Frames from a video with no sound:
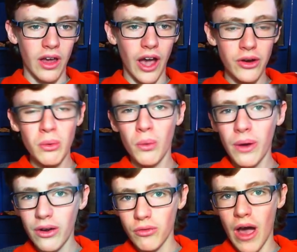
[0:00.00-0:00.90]
I know a
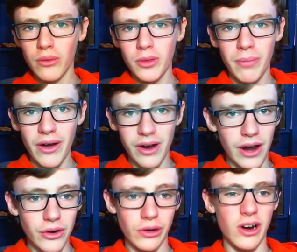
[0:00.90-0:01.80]
way around the bug.
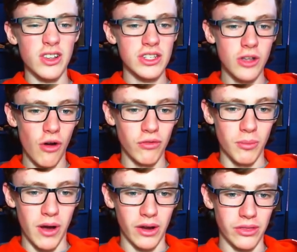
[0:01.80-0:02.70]
I don't know how to solve the
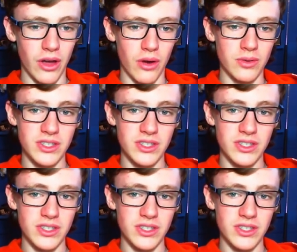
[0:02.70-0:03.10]
bug, though.